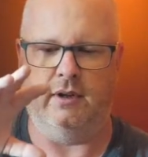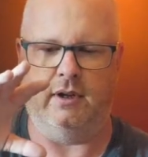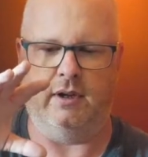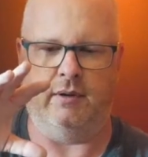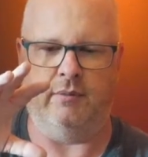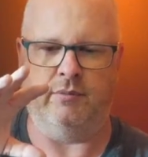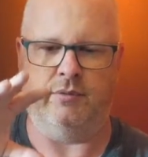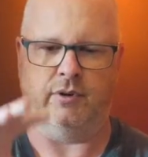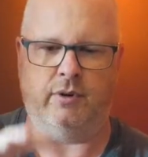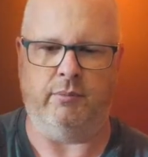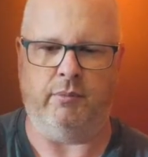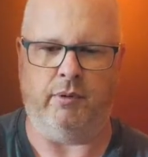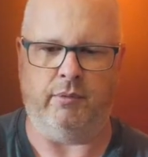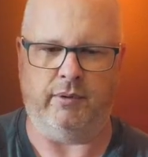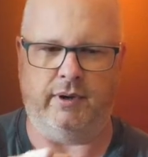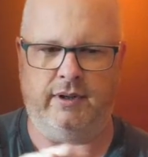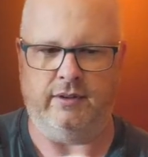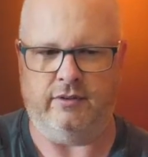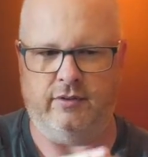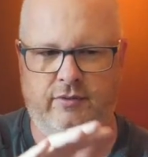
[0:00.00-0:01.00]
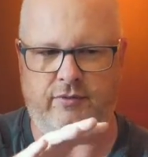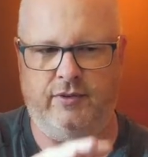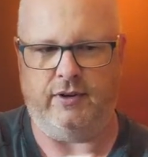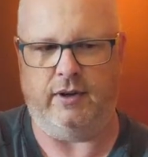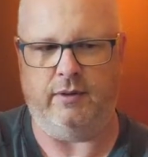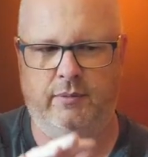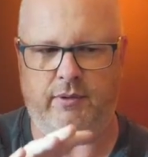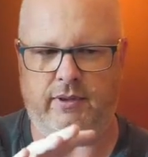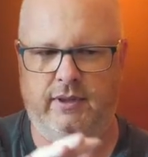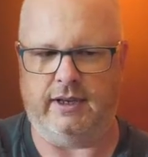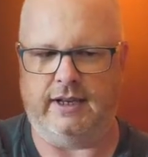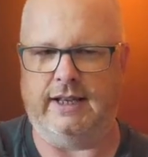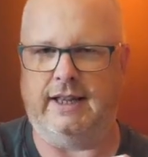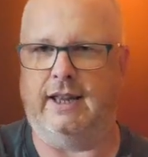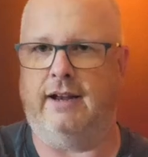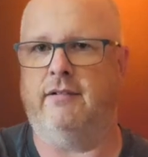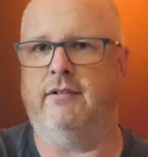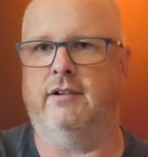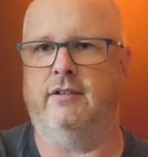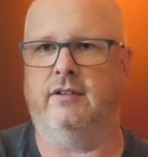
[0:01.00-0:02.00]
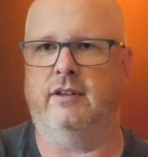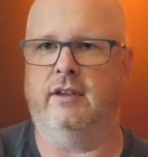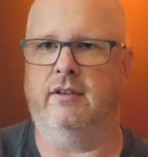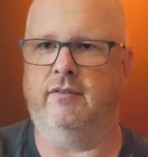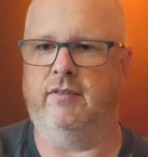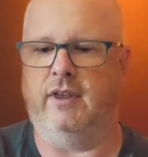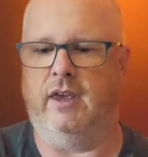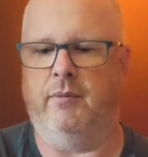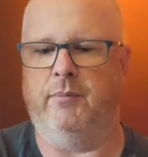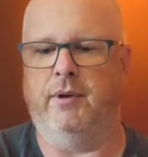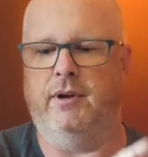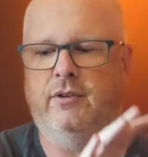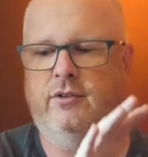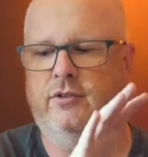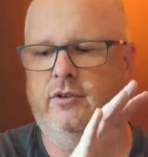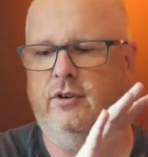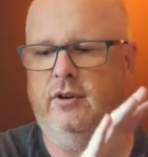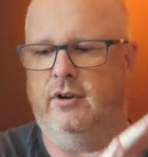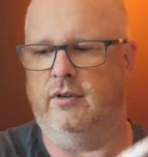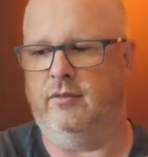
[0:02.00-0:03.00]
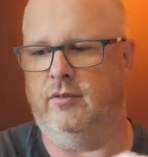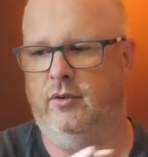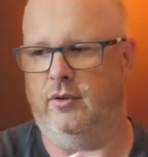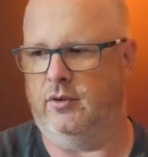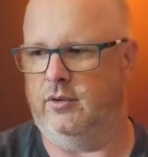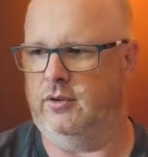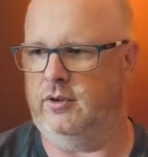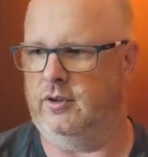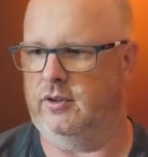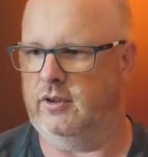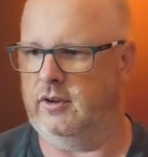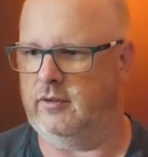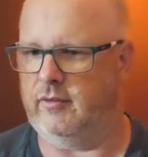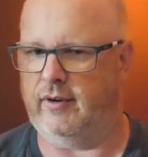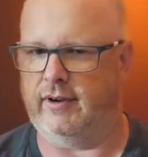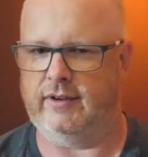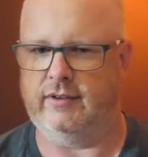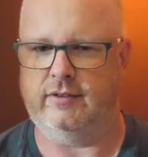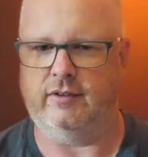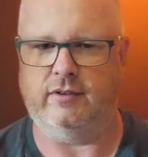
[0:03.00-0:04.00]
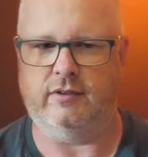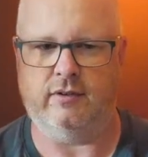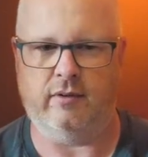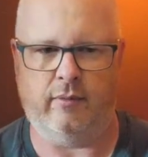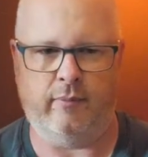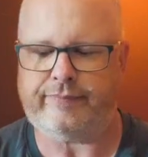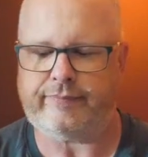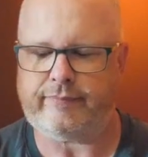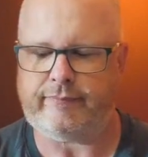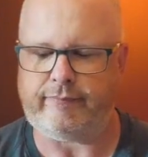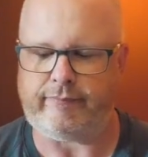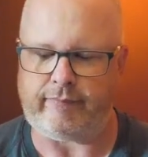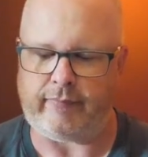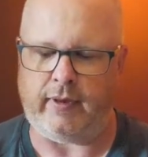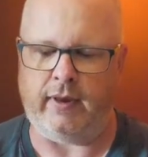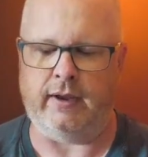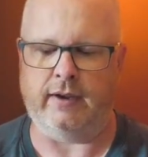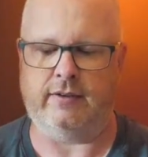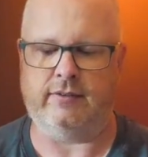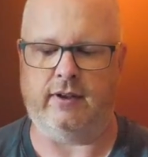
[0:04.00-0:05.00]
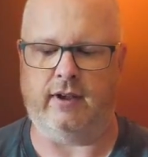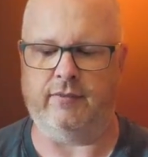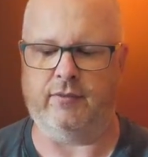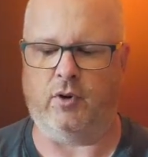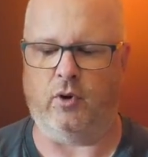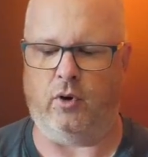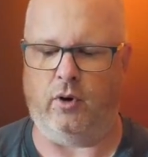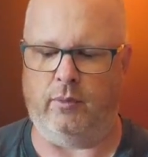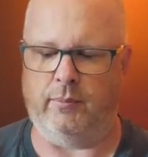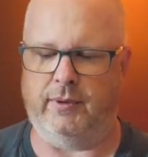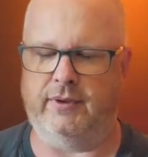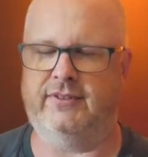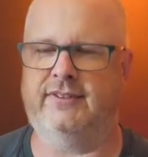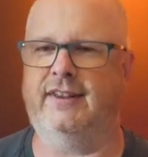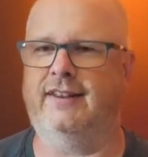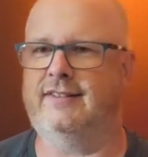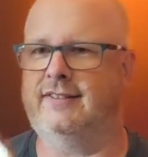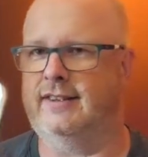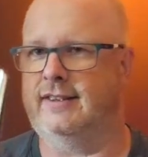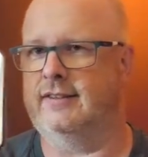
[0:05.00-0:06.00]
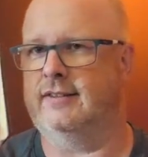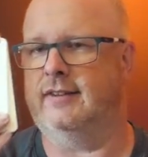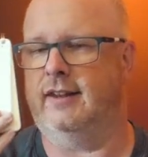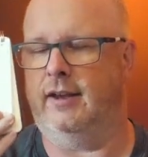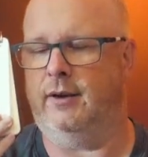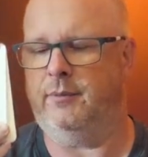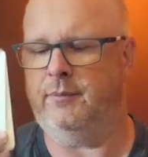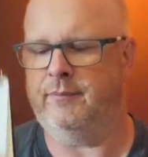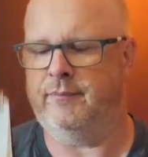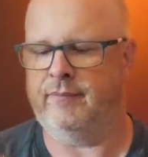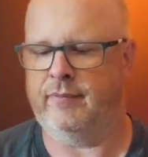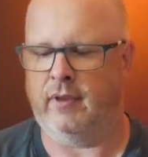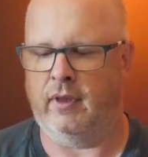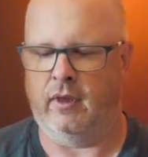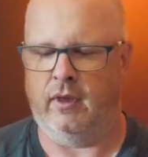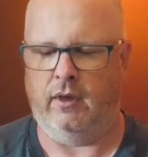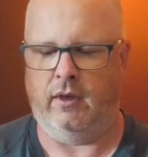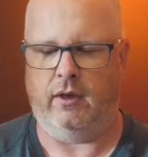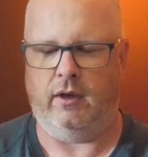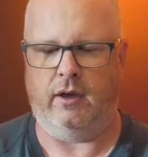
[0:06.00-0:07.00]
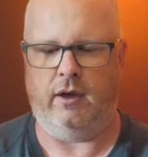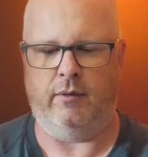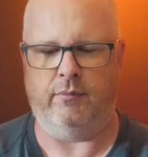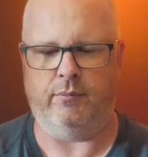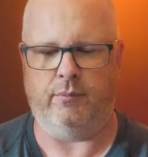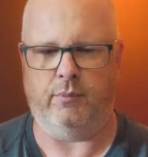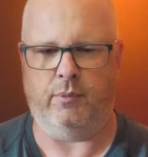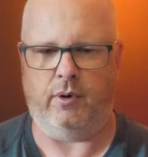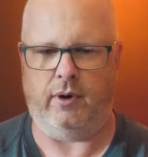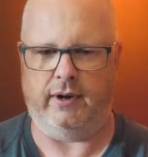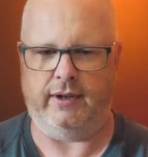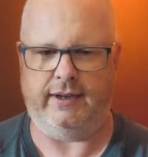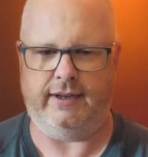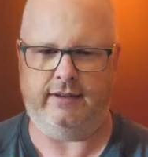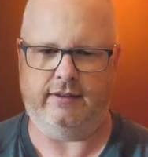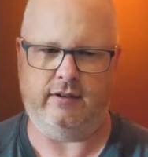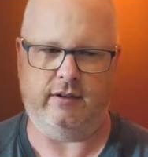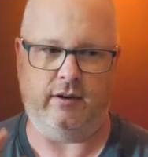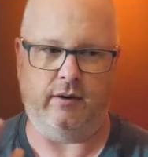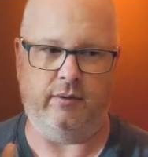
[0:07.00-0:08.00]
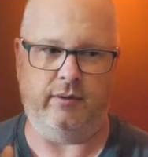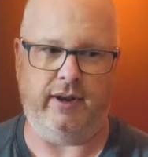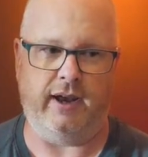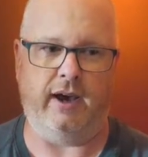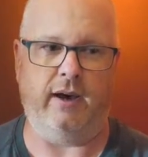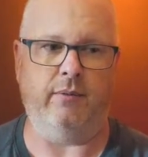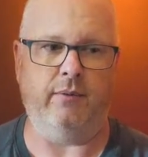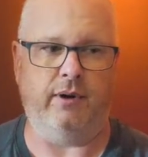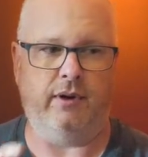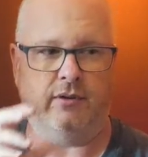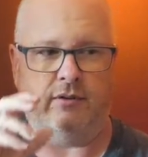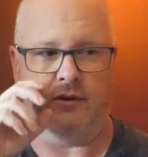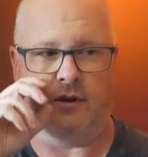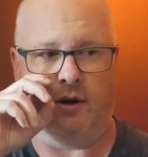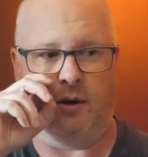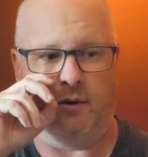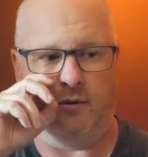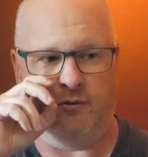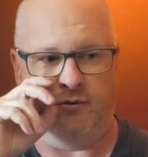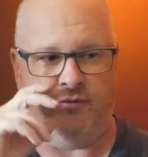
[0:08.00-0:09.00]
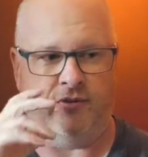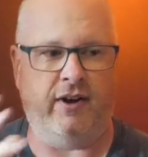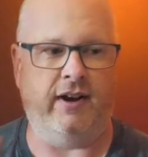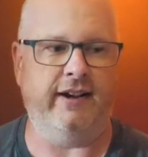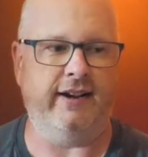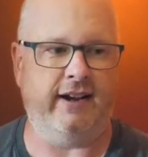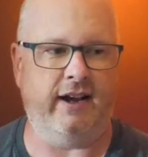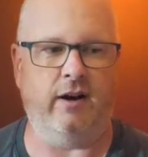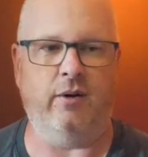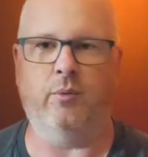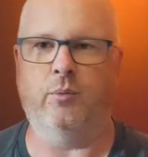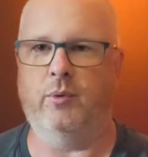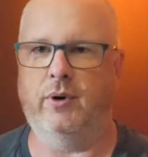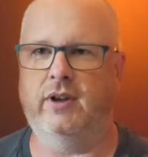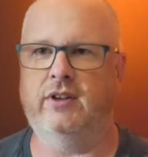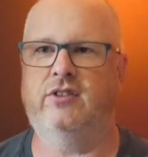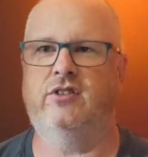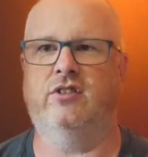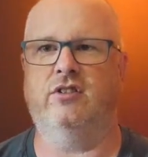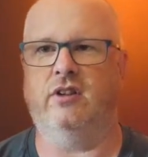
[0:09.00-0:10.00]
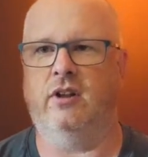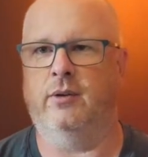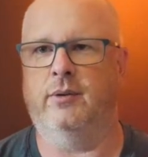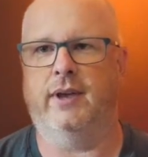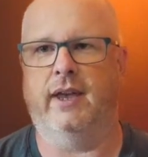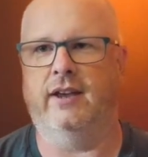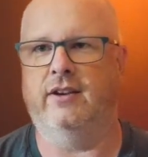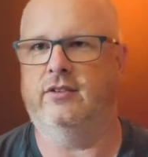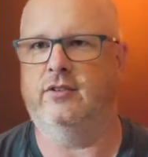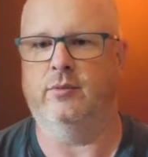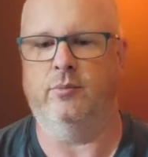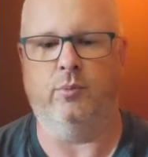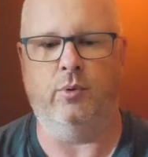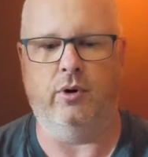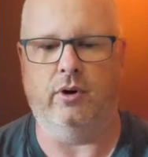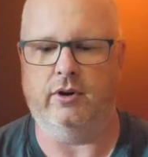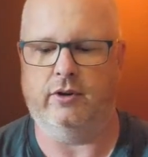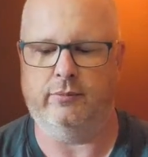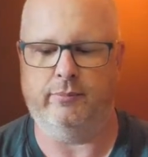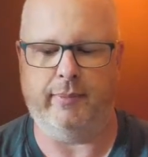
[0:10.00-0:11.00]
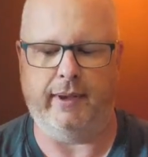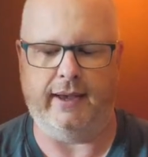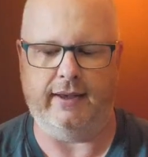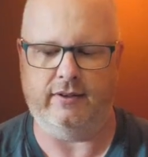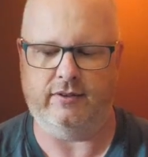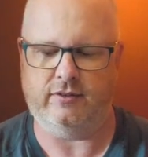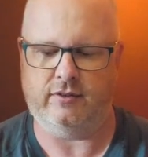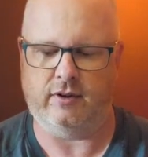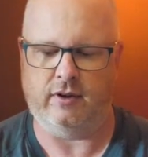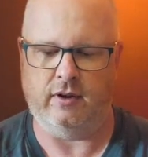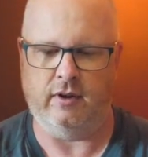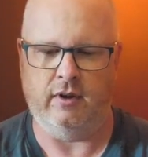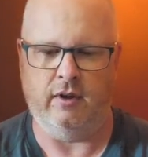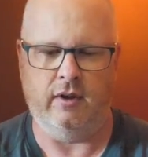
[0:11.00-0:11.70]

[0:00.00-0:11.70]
so it won't interfere with the clarity of the image of all the other devices. Like I say, I've got all my settings now. What I need to do now is go and find out which location works best.